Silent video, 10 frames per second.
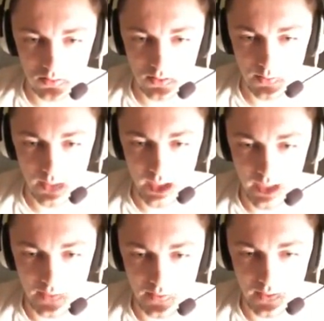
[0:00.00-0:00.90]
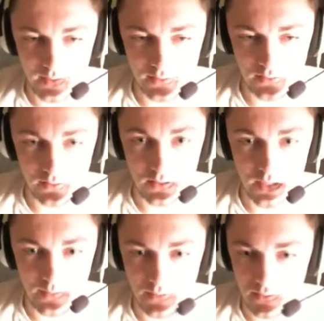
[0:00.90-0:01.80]
My anger. I looked
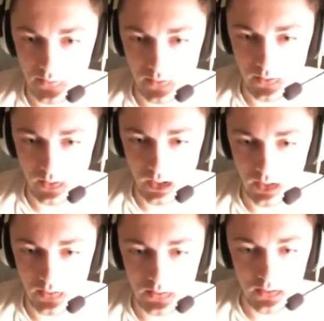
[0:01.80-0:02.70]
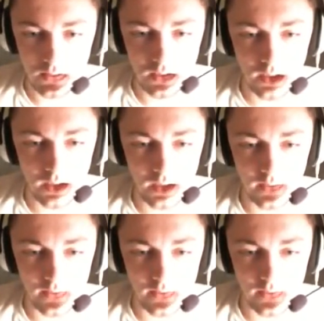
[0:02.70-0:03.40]
up. I don't know why. All right,